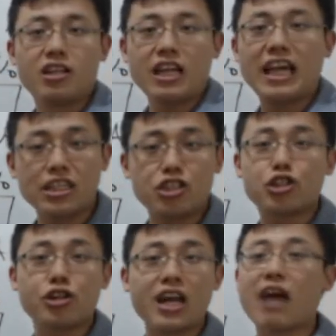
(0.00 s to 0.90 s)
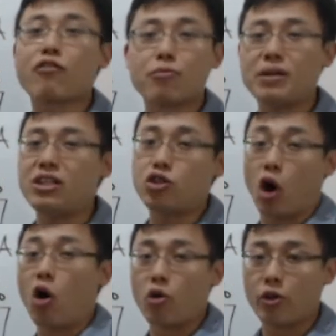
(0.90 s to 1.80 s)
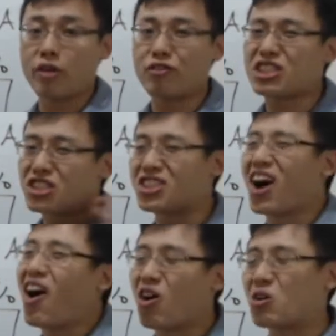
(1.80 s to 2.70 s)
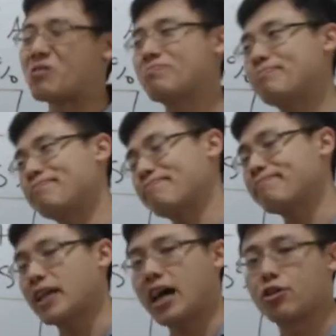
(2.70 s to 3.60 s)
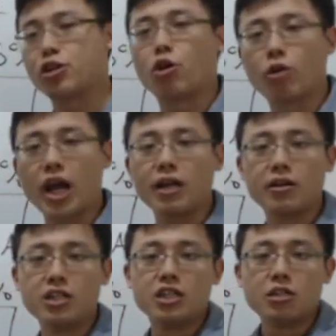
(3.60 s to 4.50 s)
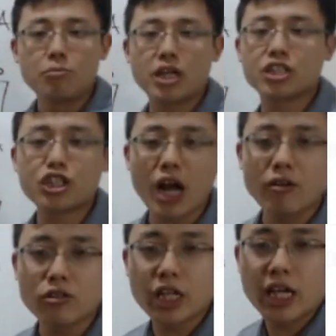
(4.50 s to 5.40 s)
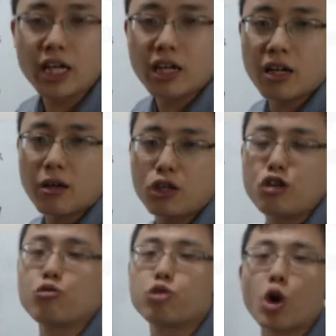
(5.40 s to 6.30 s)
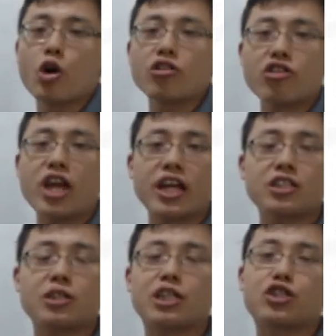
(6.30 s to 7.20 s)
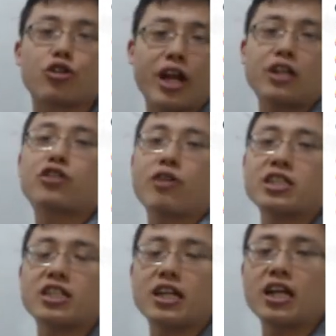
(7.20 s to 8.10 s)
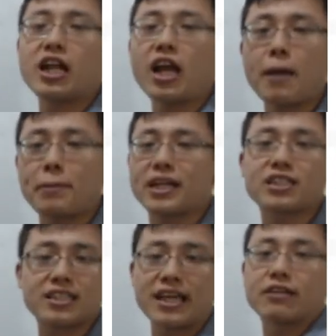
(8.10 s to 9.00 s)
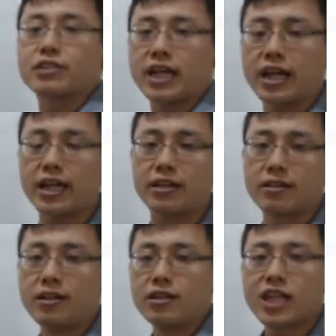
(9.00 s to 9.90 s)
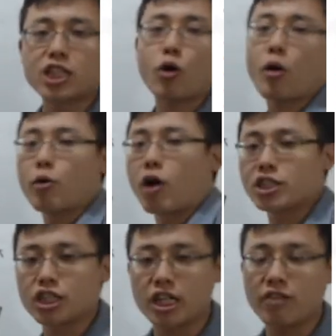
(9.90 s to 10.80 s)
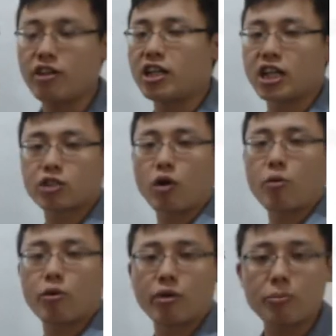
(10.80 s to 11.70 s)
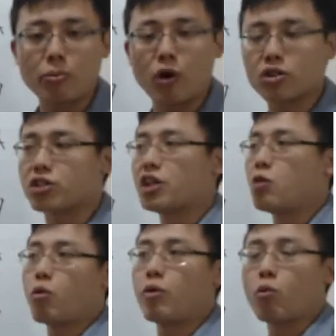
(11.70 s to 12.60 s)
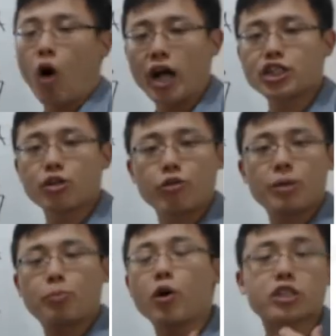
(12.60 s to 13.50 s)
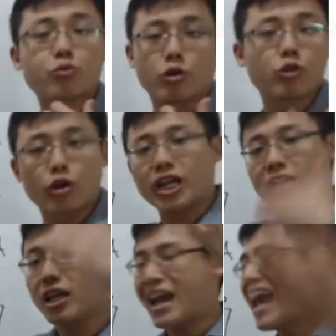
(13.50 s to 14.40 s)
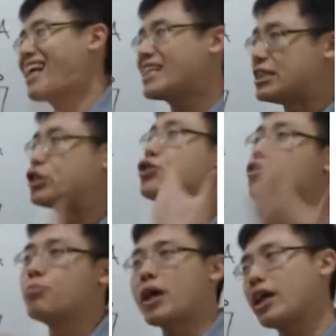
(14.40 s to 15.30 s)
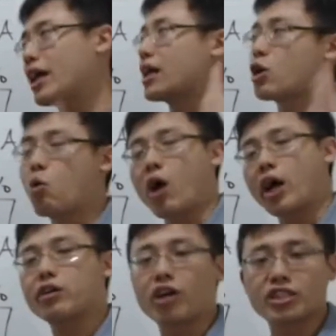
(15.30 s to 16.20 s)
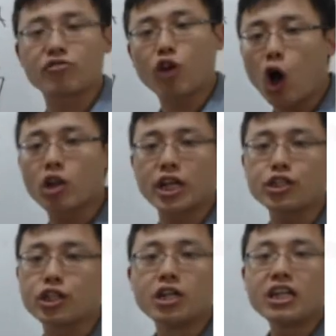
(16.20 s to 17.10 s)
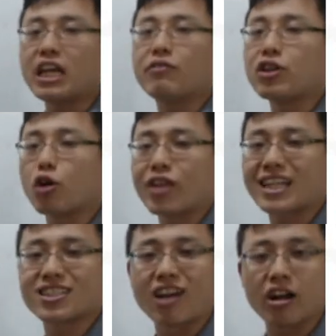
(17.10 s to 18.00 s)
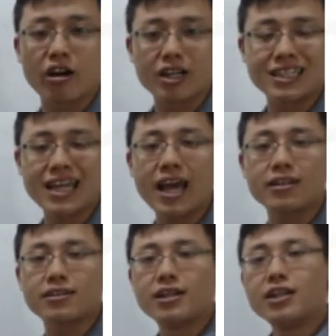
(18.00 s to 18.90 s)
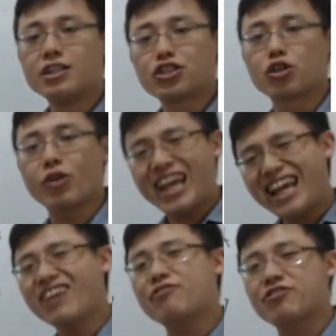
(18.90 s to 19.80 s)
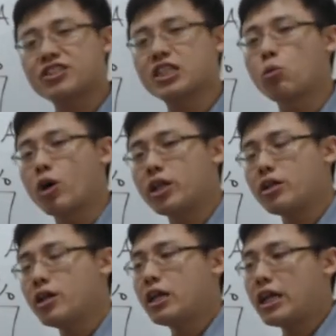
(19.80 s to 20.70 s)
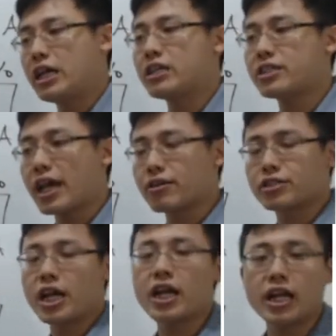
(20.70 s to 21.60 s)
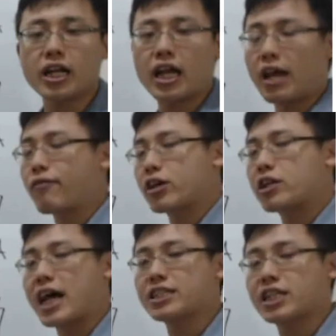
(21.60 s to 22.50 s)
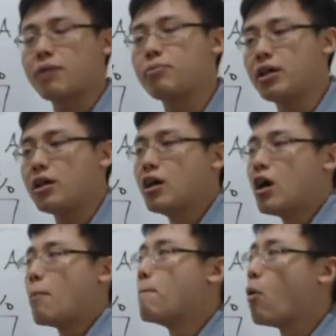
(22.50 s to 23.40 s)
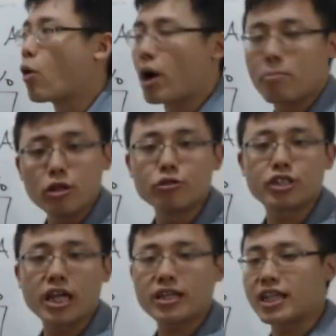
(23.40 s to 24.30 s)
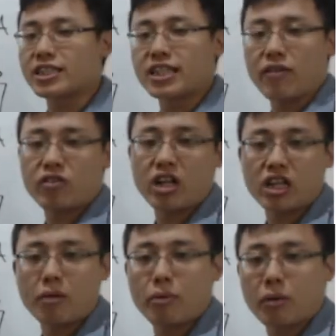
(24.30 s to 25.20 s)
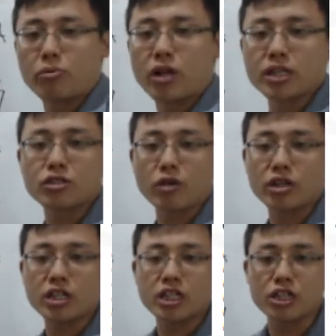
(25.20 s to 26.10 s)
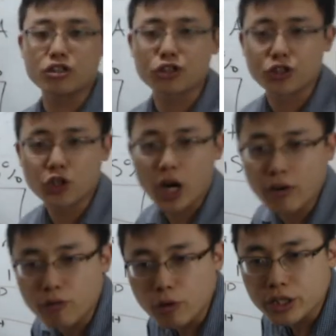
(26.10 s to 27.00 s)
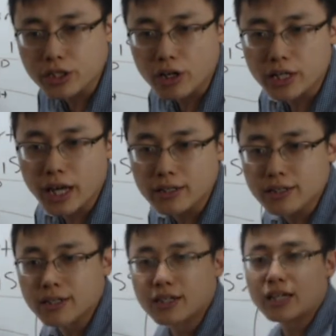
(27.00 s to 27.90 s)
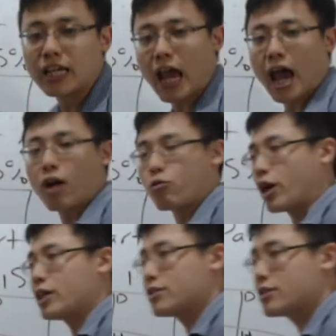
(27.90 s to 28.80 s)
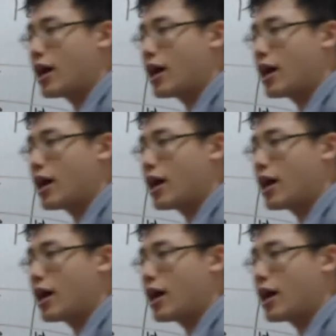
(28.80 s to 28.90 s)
It should never be dull. If it's dull, I don't know, right? Because generally, you learn things because you're interested in it and because it's entertaining. That's why we watch TV. That's why we read books. When we watch and read books, we're learning and consuming and acquiring lots of knowledge, even though that's not our intent. So if someone is entertaining, if a class can be more amusing, that's definitely a big plus. So I think teachers should try to focus on that. Yeah, right.